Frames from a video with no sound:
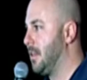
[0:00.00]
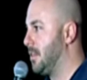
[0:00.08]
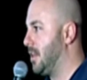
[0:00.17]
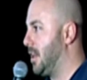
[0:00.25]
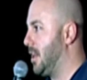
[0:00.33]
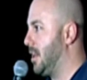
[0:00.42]

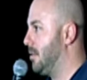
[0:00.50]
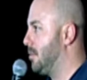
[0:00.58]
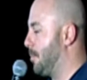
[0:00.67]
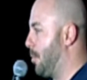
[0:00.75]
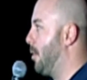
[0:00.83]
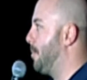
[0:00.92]
The
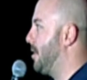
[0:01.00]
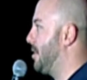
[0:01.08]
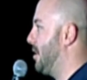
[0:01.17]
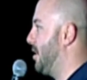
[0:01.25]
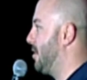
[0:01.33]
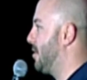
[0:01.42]
purpose
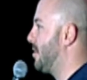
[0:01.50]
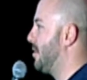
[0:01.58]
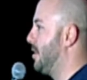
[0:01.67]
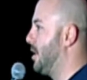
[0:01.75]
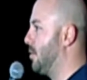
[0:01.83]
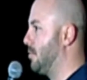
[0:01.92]
is,
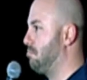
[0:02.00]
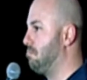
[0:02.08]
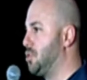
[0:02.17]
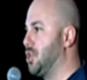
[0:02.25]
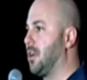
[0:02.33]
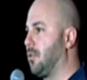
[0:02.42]

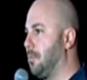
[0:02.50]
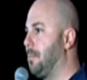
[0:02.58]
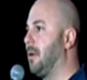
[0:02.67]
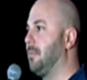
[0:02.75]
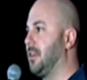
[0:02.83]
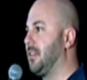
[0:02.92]
general
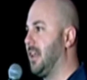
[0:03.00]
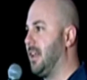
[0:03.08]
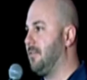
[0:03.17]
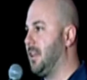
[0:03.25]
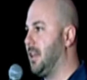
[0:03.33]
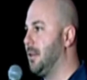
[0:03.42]
public
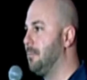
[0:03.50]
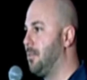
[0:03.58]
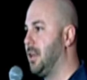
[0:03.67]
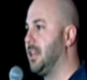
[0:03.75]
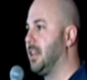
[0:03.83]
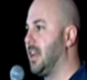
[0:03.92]
safety,
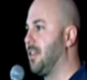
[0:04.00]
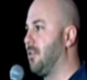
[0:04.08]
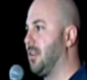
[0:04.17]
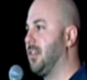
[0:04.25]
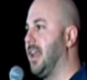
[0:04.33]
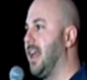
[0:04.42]
putting together
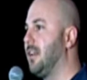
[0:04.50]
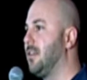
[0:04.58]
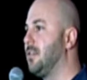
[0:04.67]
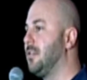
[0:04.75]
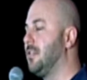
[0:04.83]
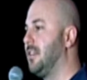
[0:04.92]
a
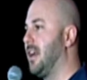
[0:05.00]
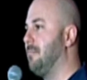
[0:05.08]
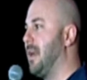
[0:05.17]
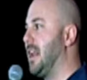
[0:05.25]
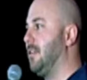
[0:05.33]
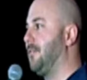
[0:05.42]
standard that
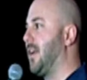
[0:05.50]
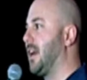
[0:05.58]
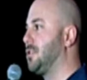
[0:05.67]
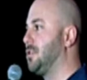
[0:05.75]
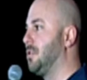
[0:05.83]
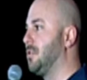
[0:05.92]

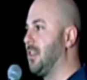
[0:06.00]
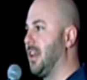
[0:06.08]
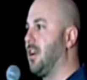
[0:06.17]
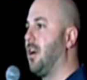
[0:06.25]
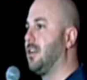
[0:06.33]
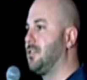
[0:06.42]
manufacturers and
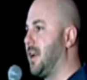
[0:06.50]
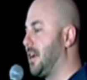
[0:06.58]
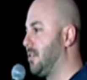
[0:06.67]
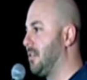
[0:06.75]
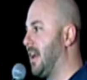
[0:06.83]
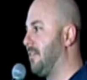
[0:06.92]

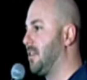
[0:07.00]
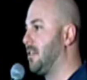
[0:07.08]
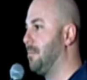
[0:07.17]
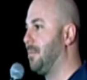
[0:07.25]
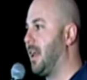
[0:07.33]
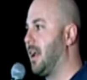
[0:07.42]
contractors have to
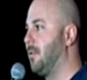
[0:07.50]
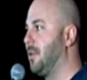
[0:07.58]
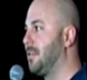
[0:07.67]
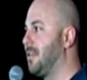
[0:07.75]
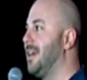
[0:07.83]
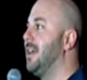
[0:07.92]
comply with
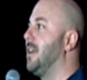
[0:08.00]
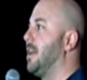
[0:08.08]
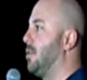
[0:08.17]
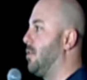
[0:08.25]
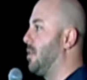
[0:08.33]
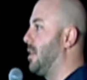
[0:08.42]

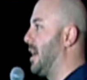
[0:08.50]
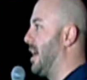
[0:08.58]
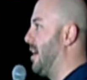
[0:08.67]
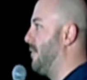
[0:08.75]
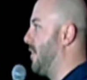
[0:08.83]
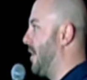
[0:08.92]
in order to
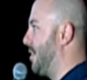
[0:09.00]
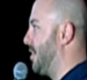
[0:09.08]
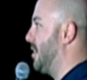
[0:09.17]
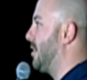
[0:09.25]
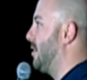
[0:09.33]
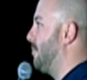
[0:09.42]
have a
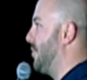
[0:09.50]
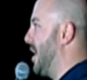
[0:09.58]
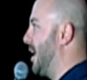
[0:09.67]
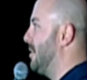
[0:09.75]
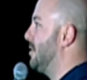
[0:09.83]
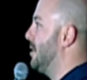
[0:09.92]
system
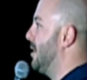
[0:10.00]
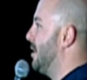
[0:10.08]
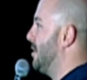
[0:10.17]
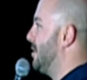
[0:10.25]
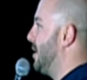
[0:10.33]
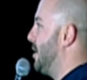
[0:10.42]
that,
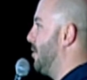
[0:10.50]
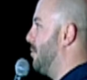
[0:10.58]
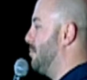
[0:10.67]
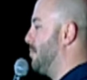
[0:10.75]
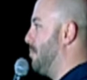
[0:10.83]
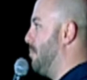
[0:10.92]

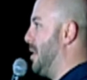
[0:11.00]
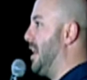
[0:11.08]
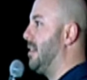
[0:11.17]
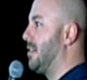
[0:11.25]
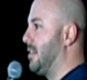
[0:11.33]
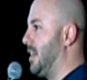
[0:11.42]

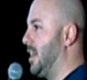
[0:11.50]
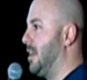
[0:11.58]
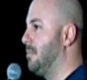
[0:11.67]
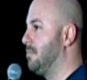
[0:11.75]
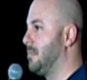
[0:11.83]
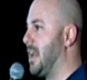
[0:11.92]
meets the
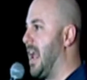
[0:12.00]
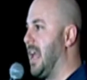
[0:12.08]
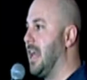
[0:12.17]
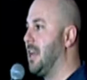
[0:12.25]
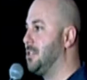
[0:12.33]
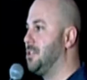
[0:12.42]

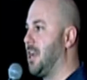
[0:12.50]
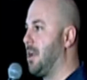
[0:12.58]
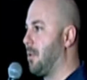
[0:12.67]
AHJ